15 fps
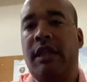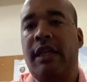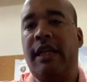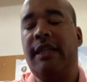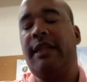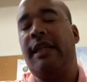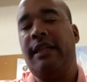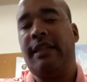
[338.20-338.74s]

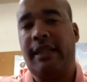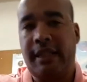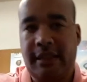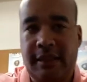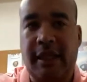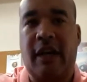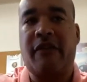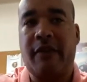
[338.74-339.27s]
It's
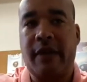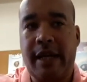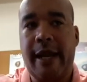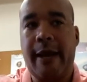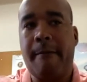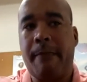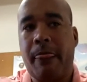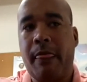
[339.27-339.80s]
tough right
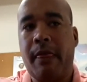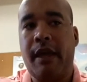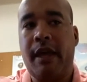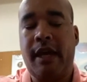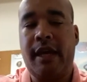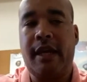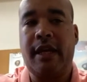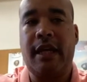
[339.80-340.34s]
now,
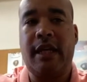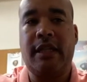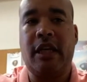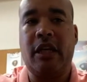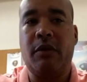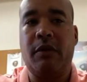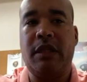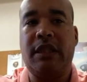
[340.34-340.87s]
and I can't
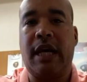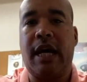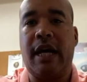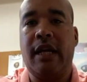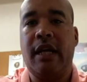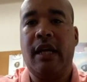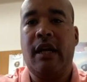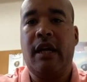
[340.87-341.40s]
tell you it's
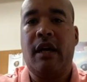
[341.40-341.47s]
not.